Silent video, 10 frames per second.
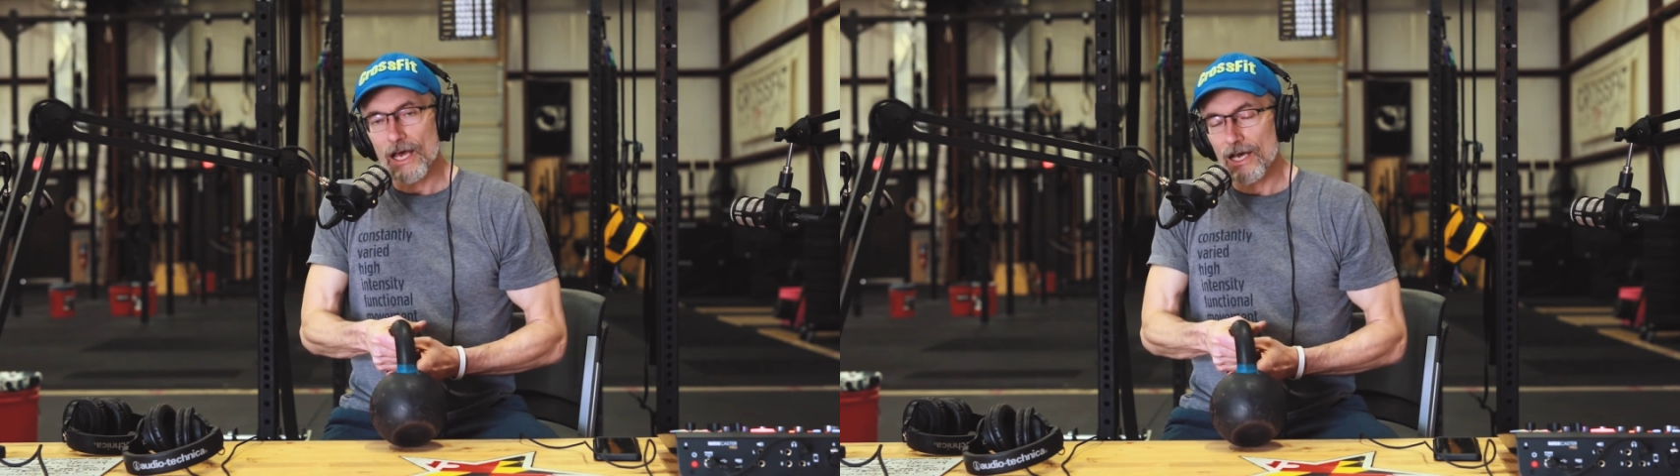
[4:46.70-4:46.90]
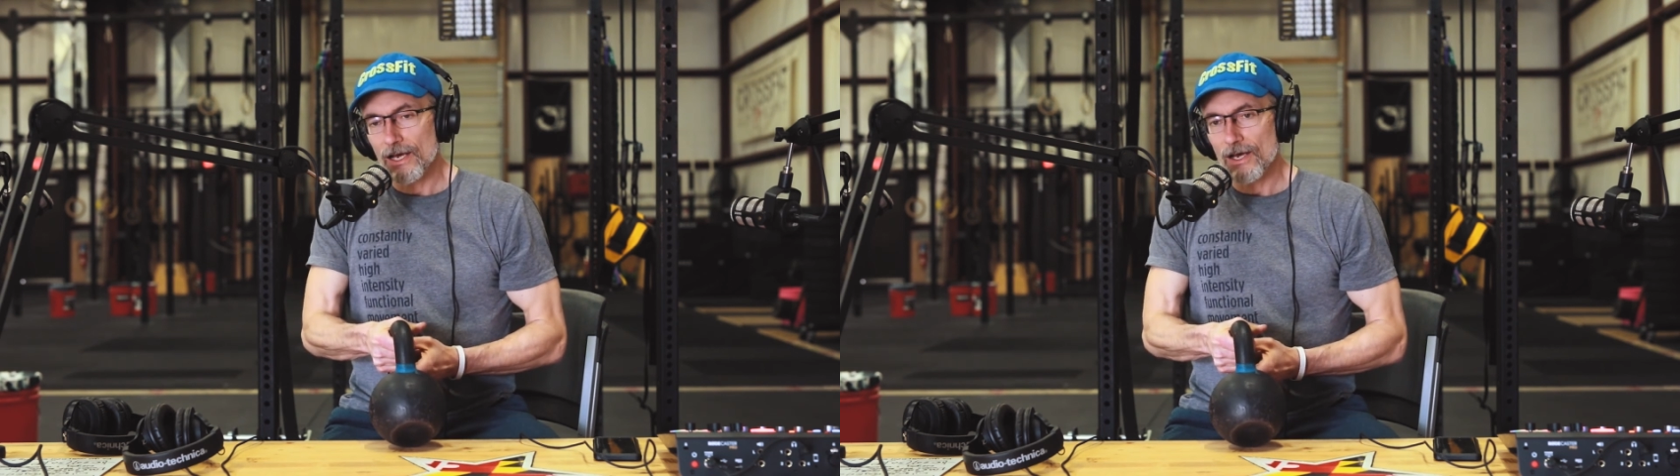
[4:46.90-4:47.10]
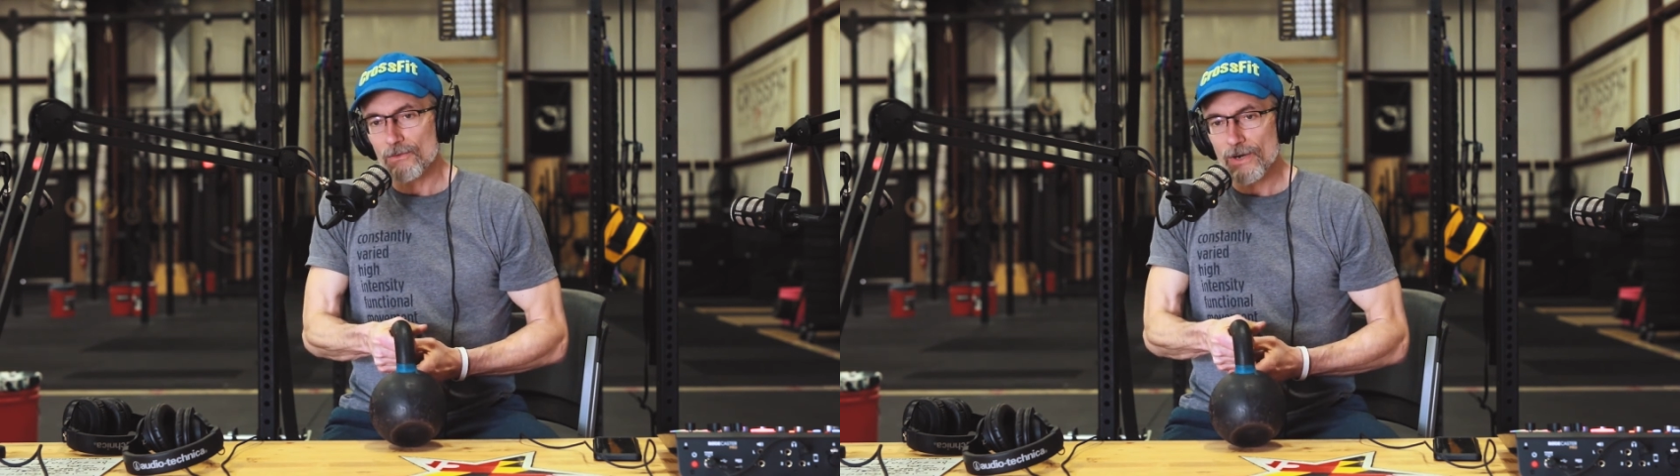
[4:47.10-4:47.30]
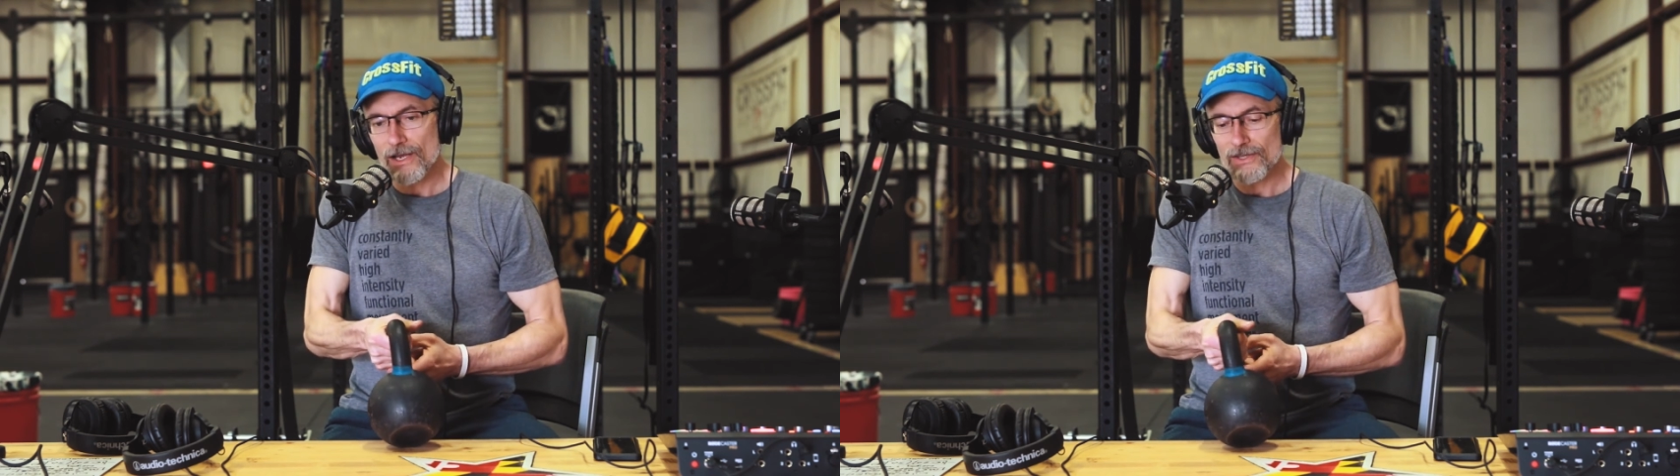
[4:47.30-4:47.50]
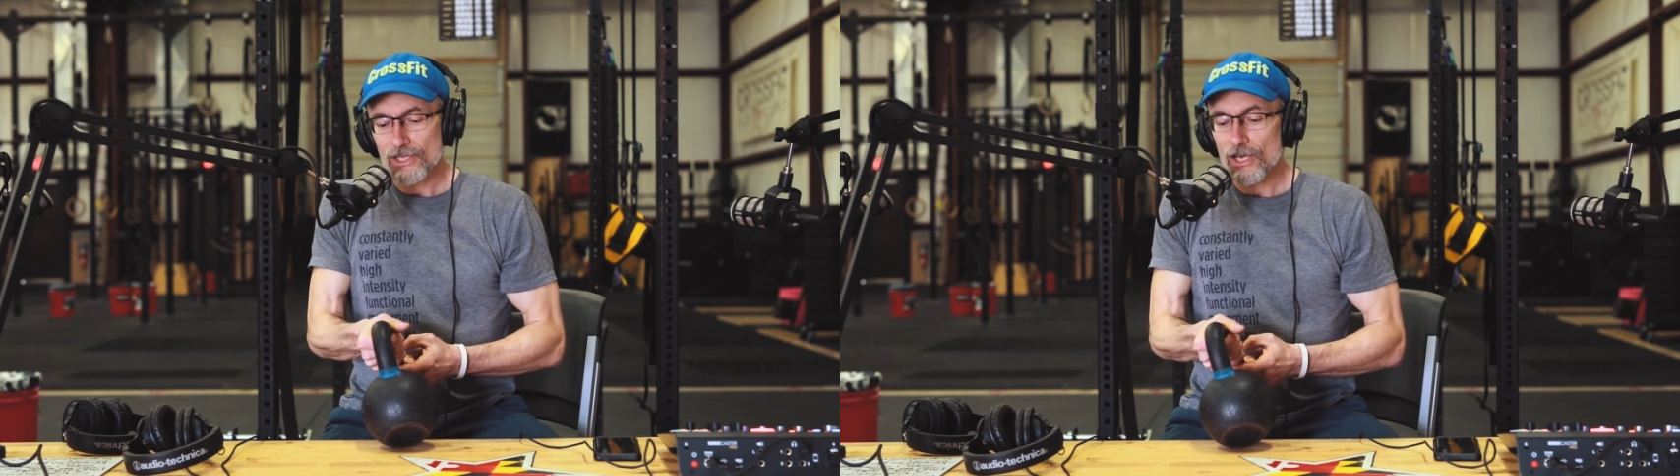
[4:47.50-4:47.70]
uh,
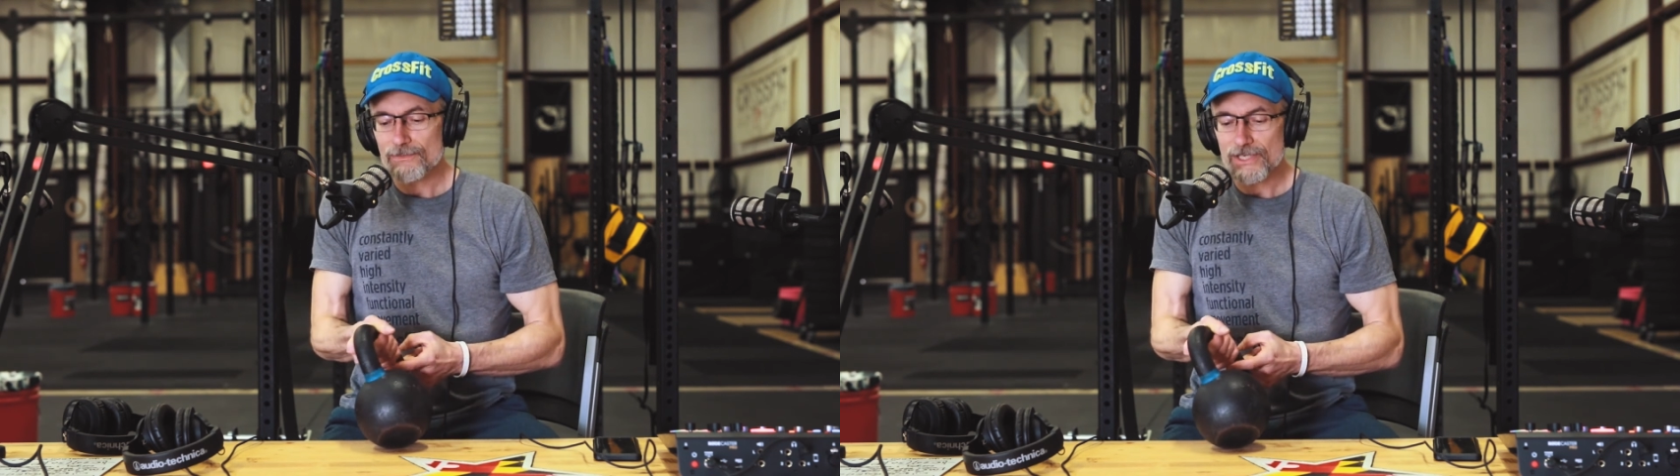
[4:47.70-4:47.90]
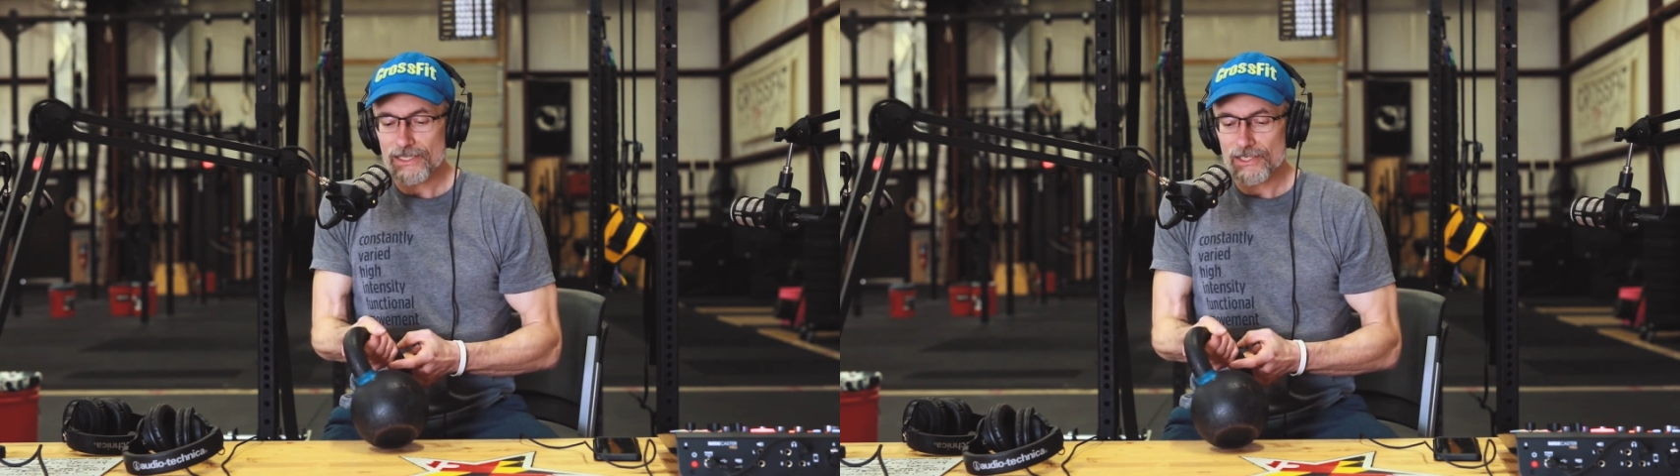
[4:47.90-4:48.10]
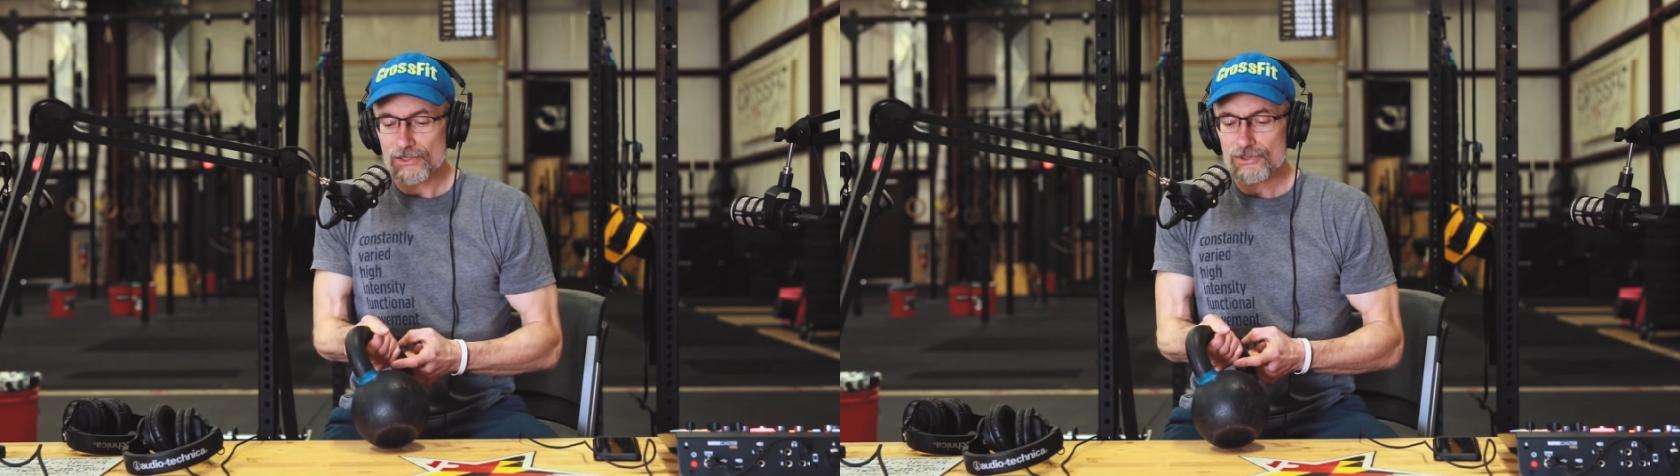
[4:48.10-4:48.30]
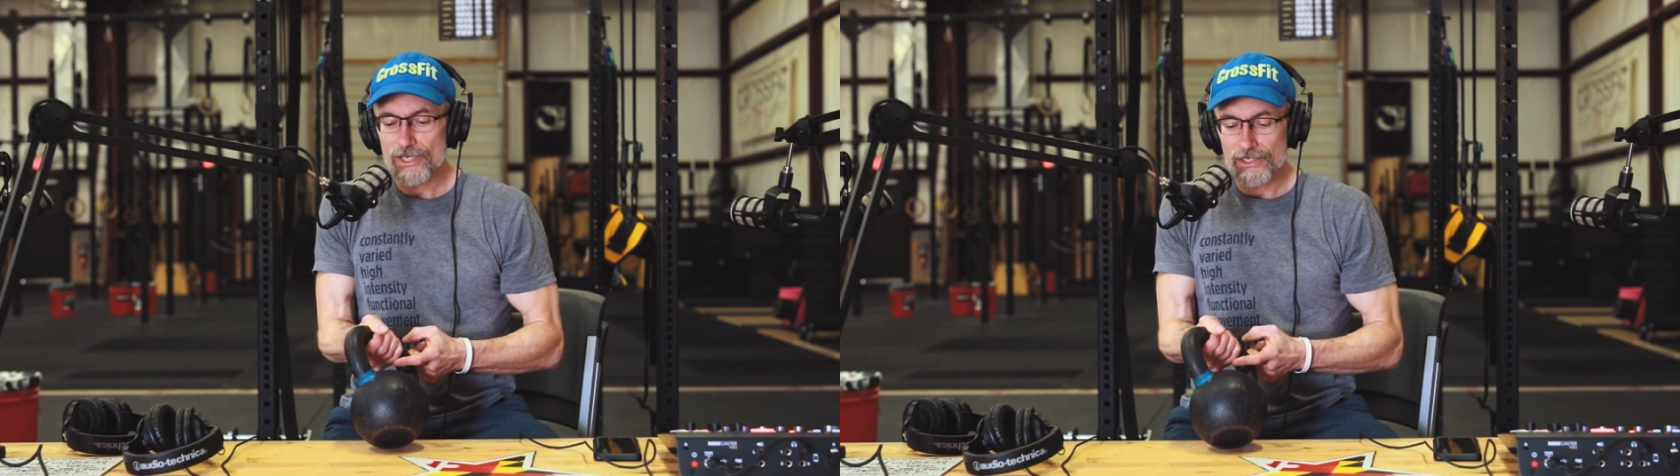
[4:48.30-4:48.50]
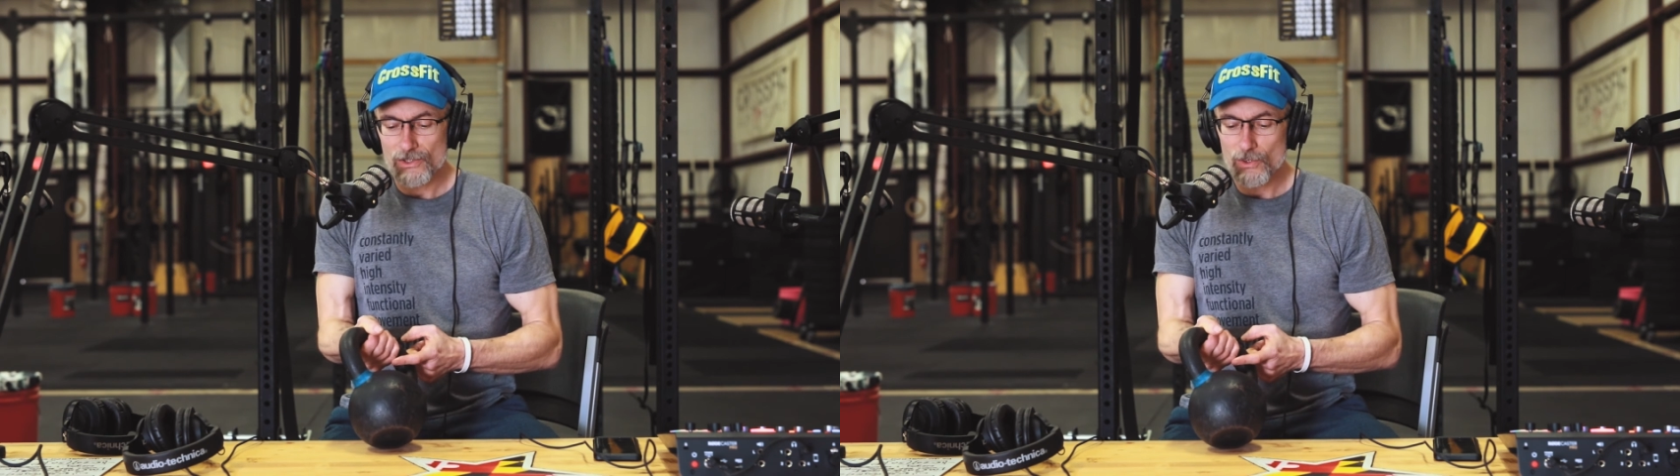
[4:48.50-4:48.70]
around the object that you're
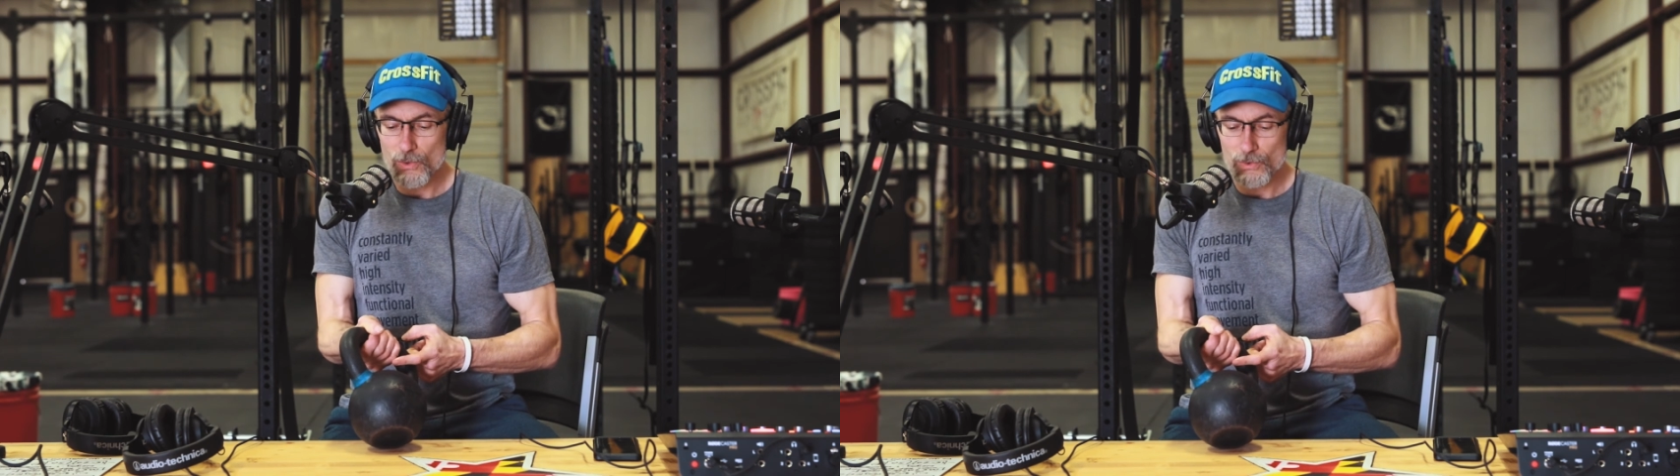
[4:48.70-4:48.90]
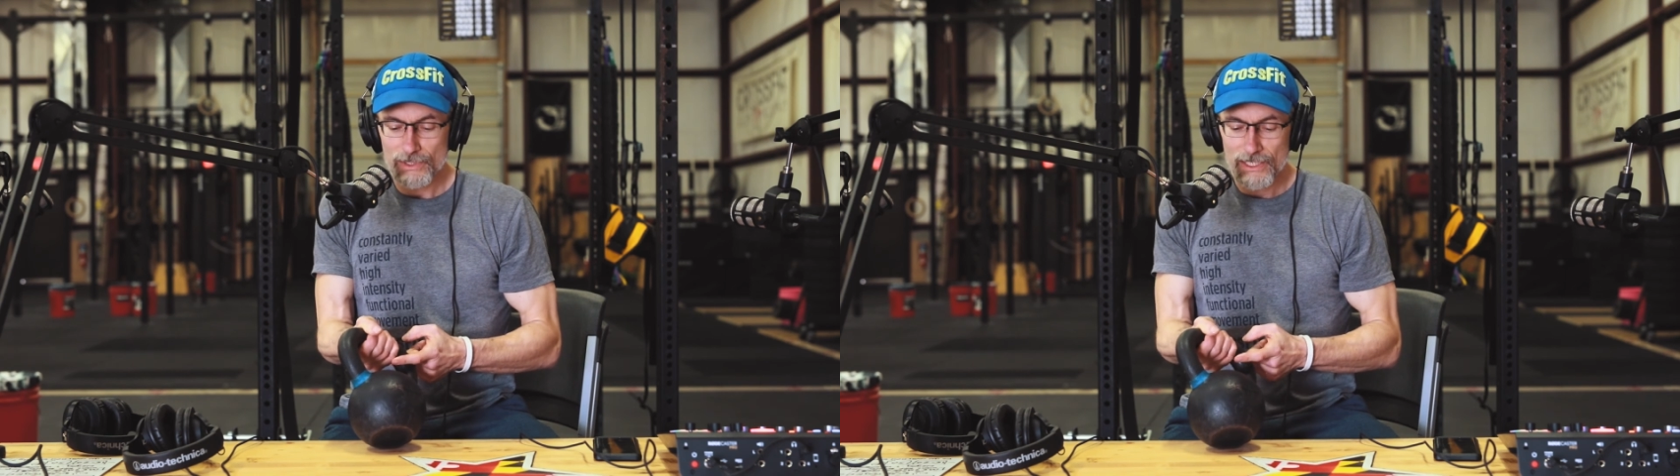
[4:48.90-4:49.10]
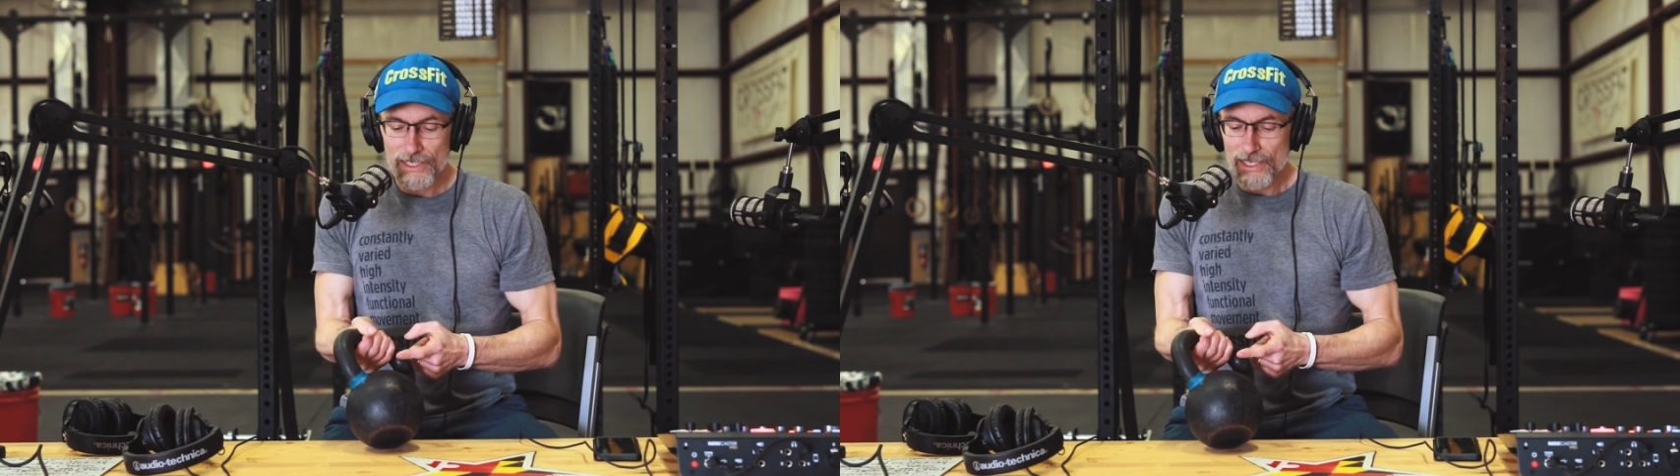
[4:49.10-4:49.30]
trying to hold.